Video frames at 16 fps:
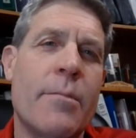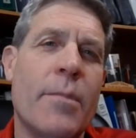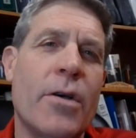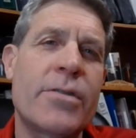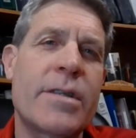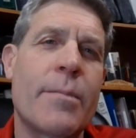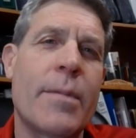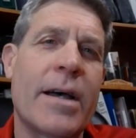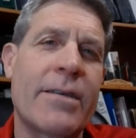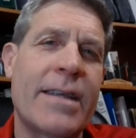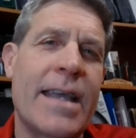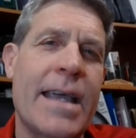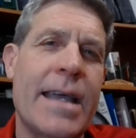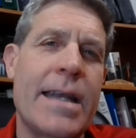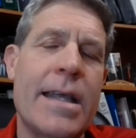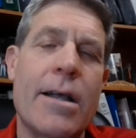most about
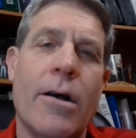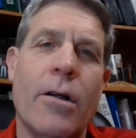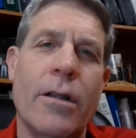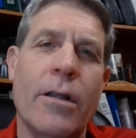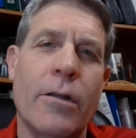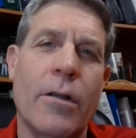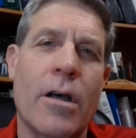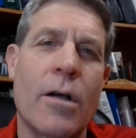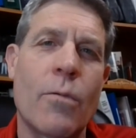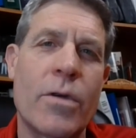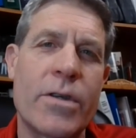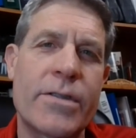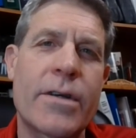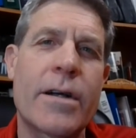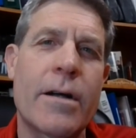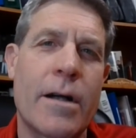Katie all along
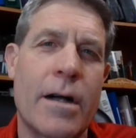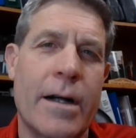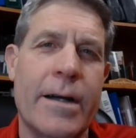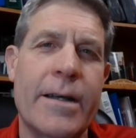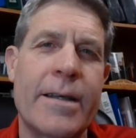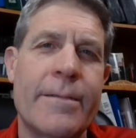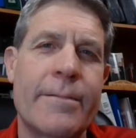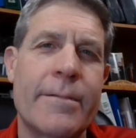was her heart,